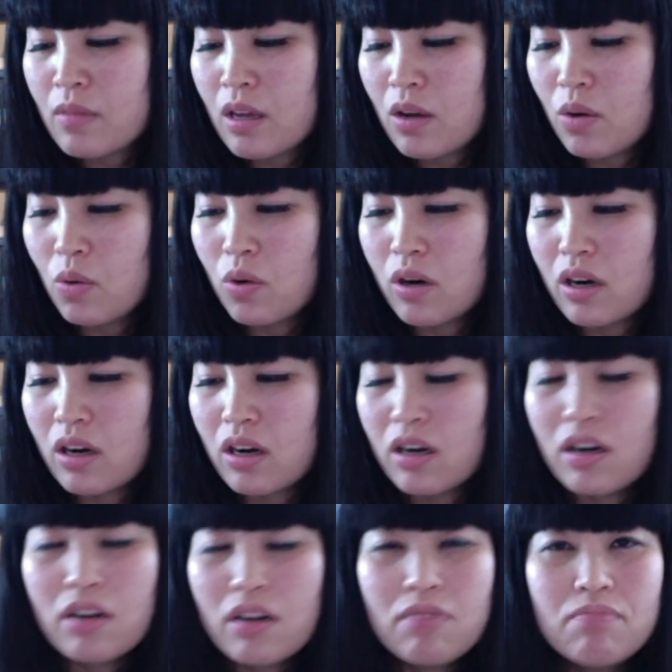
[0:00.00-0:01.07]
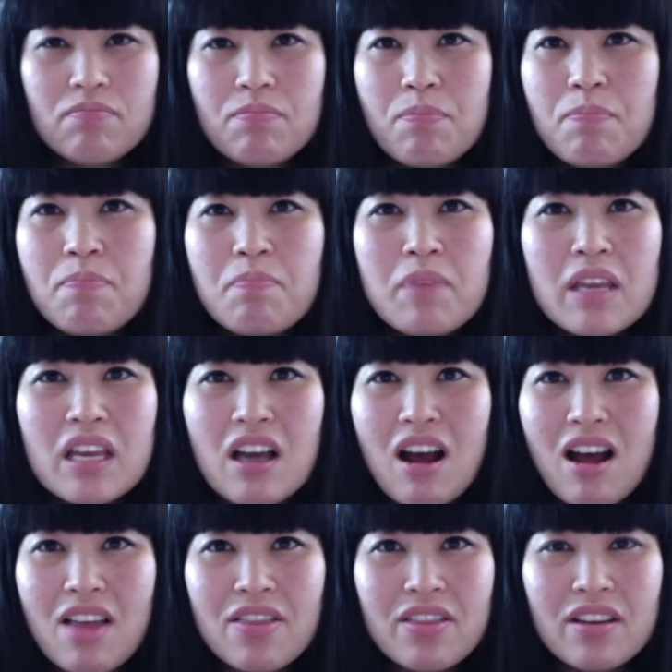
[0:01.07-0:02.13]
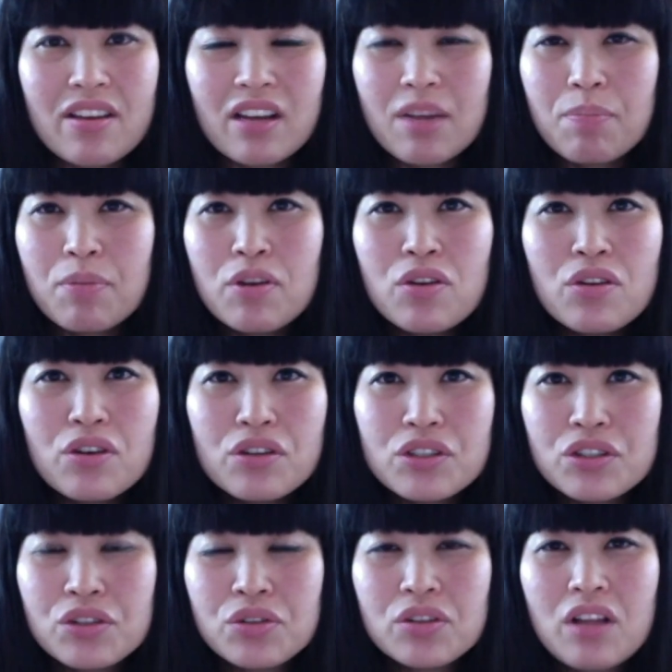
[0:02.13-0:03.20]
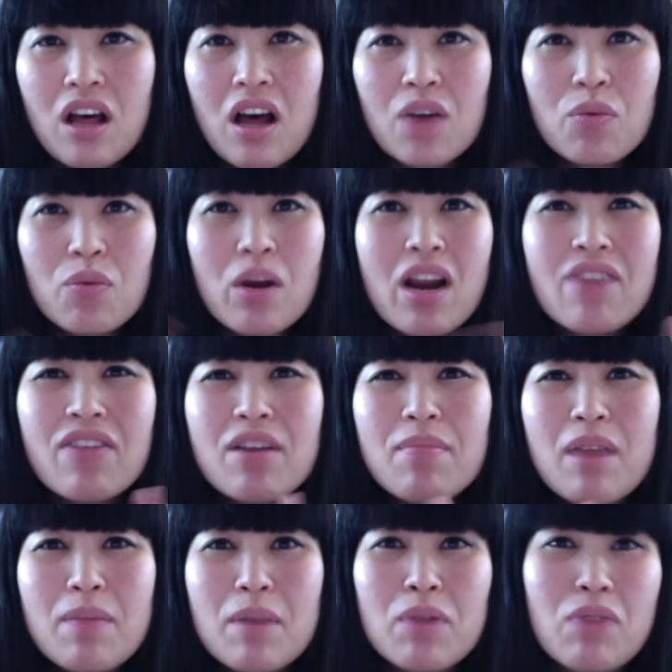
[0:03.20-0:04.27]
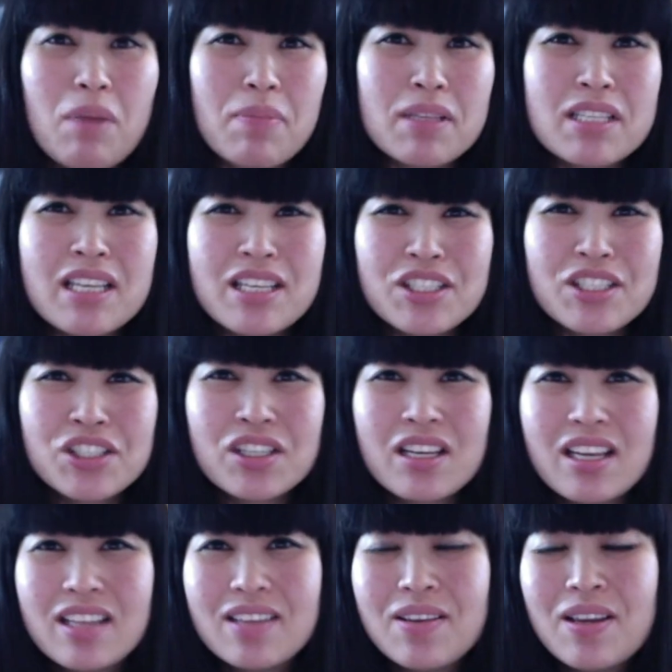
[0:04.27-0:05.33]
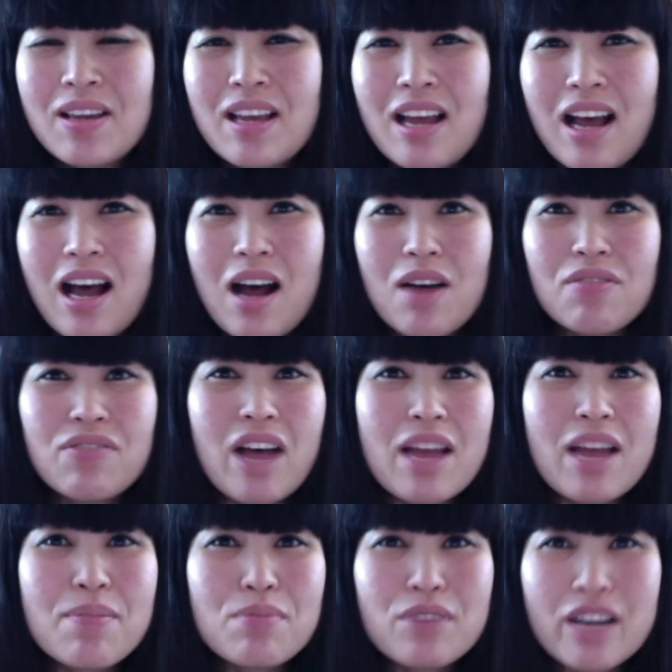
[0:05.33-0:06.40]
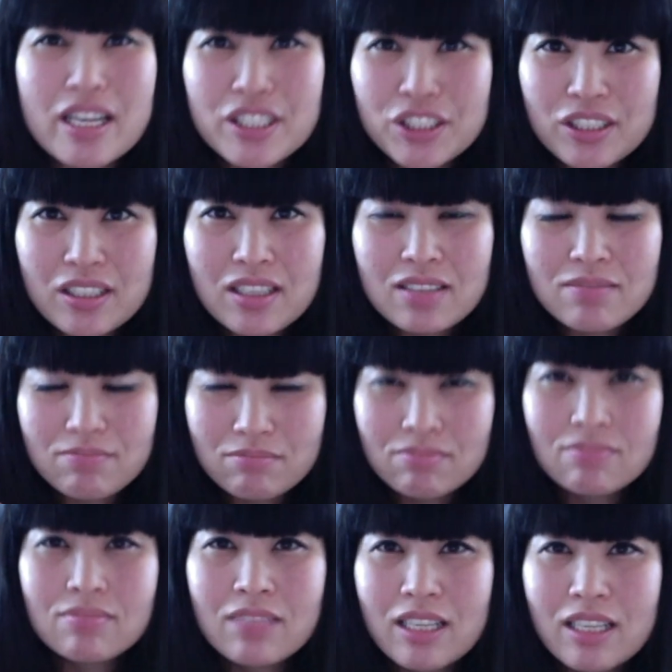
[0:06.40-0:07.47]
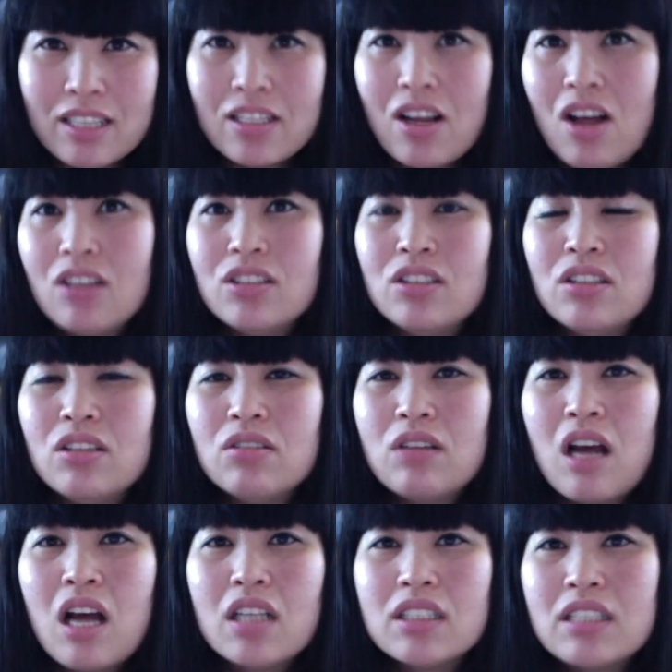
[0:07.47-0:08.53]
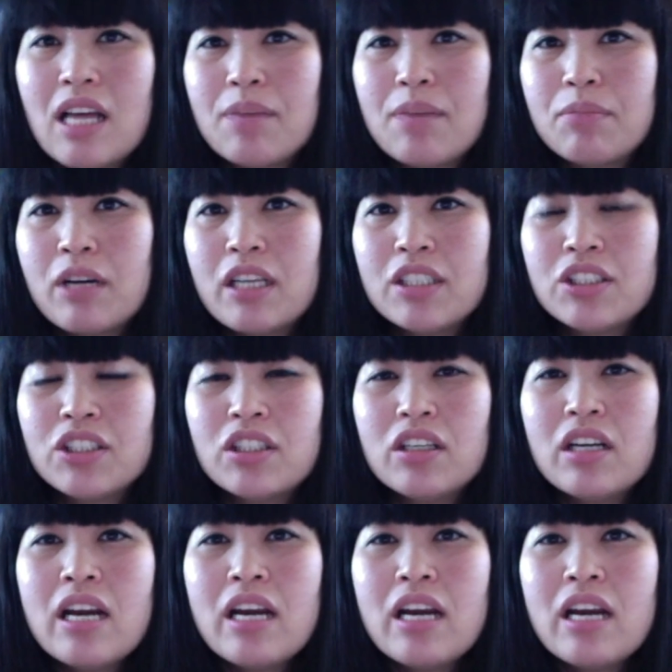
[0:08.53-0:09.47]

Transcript: or being on the computer too long, whatever it may be, repetition, vibration can also cause that pressure,